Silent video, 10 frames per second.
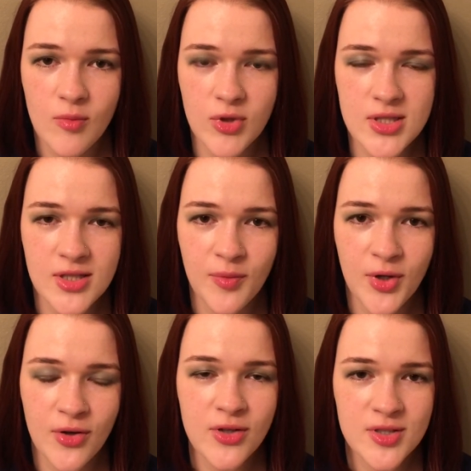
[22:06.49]
Please let me
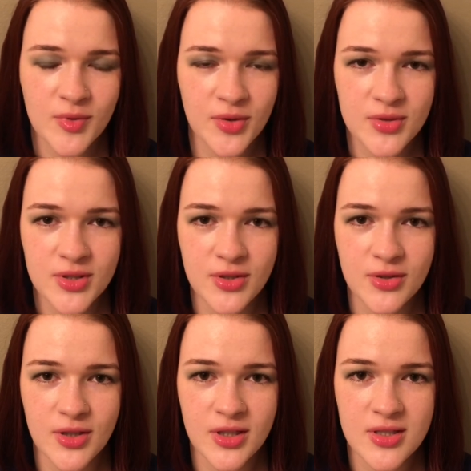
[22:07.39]
know because I'm always
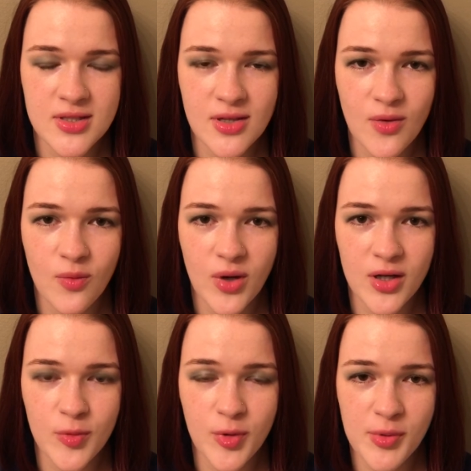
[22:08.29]
curious
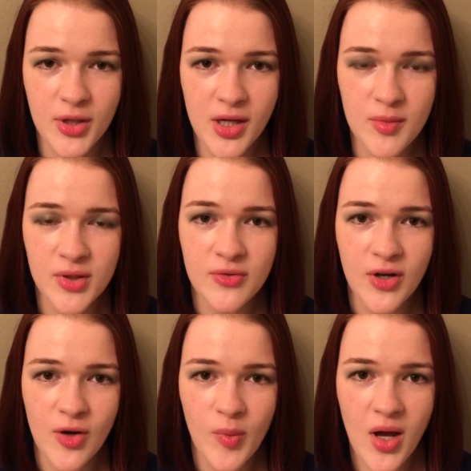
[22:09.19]
where the people are coming
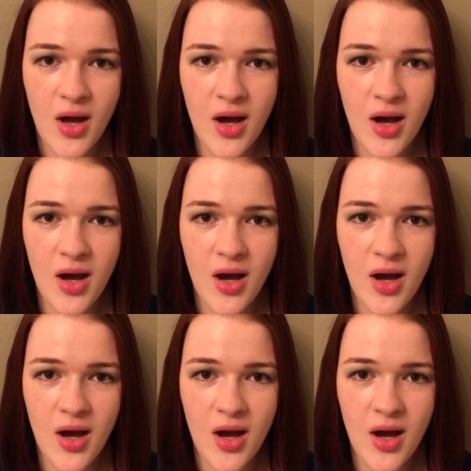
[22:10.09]
from.